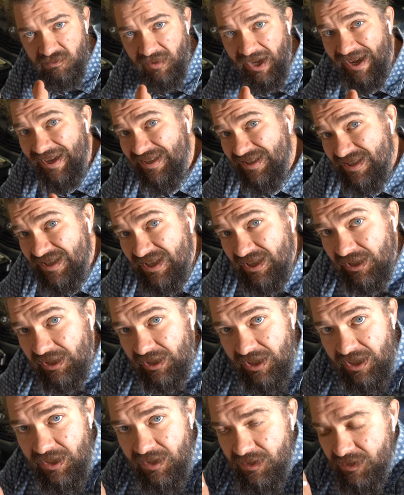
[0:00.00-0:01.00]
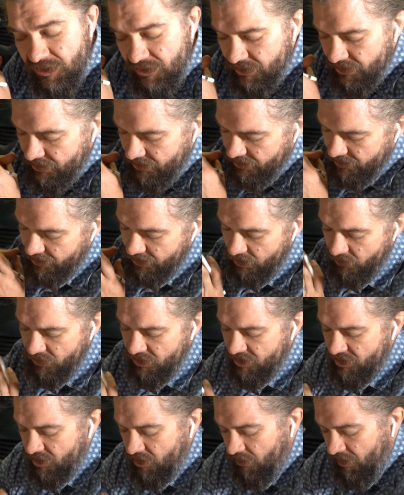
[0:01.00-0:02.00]
Ideally, you
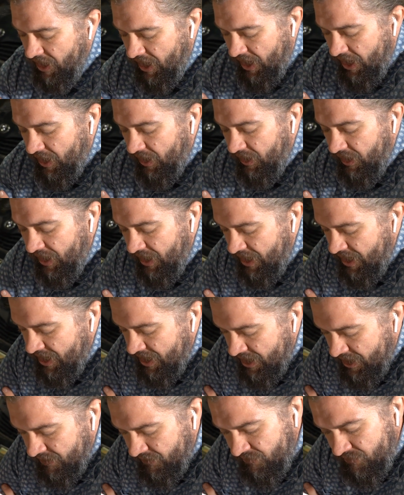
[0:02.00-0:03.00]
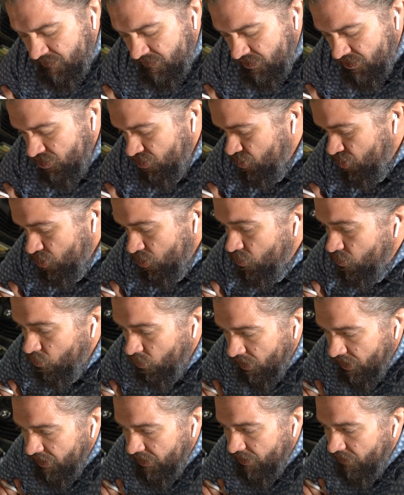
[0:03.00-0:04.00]
just go ahead and do
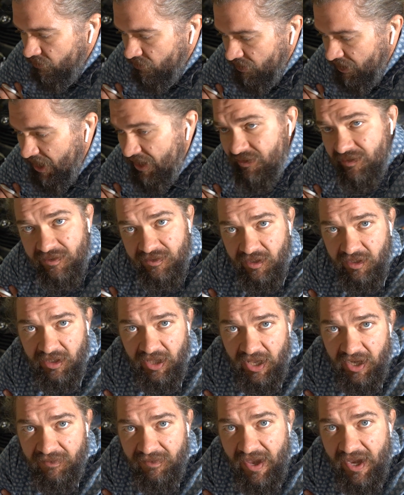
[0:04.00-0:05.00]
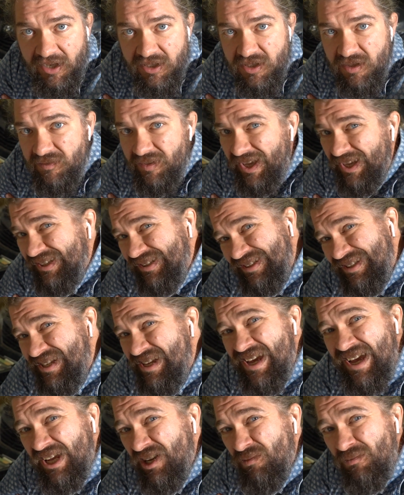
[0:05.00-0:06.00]
one of those lessons on line of action. If you're like,
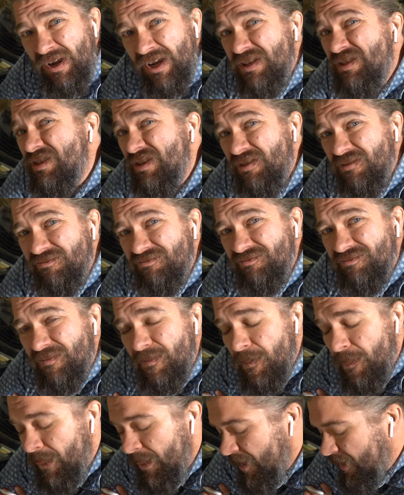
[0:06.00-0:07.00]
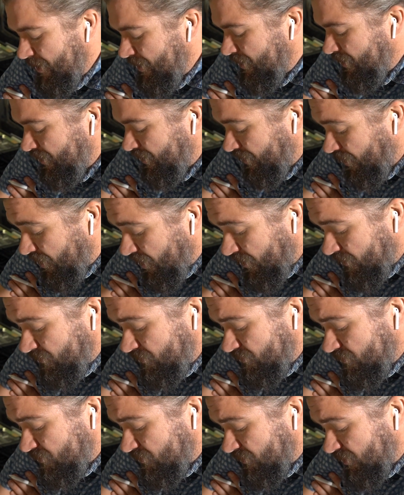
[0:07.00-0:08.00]
I don't want to. Then,
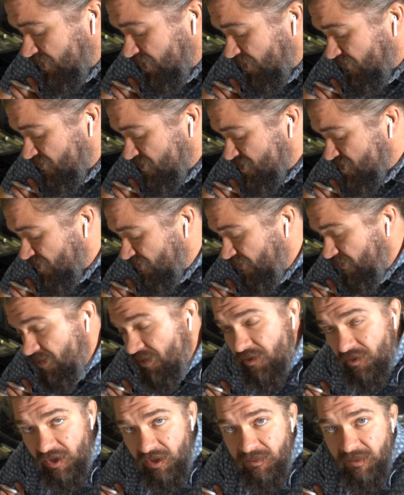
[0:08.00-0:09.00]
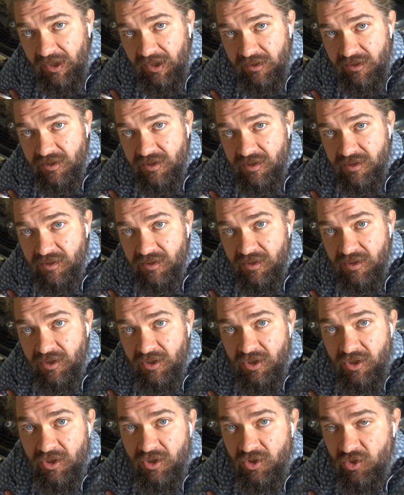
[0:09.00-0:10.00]
give yourself 30 minutes,
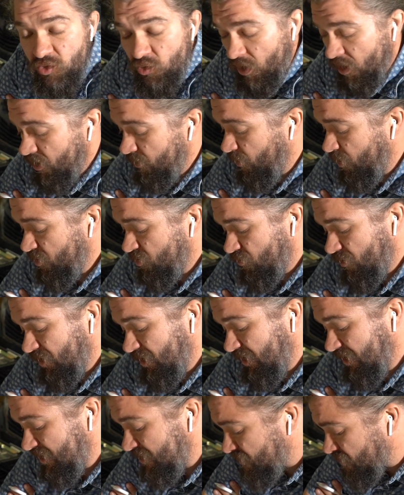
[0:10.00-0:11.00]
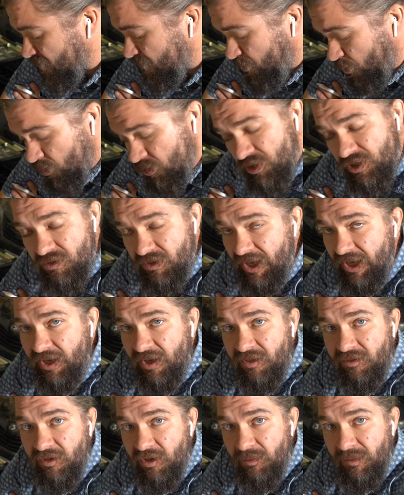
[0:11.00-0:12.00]
draw the most realistic portrait you can
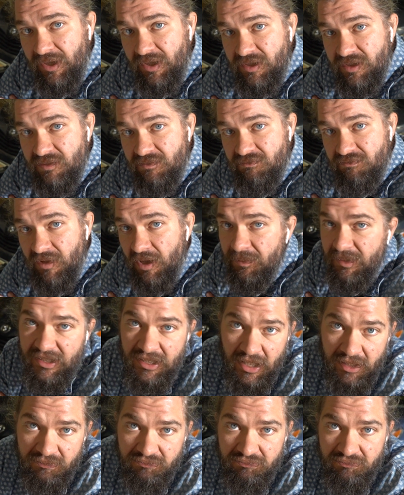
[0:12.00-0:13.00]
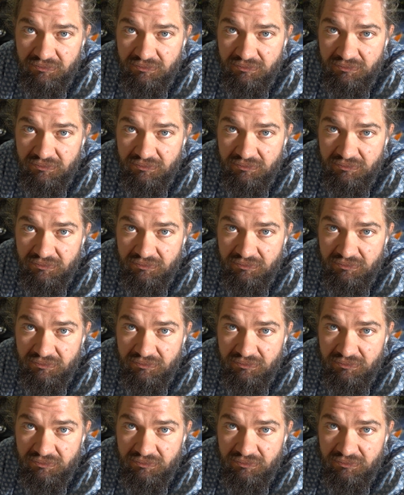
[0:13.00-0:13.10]
in 30 minutes, and be done.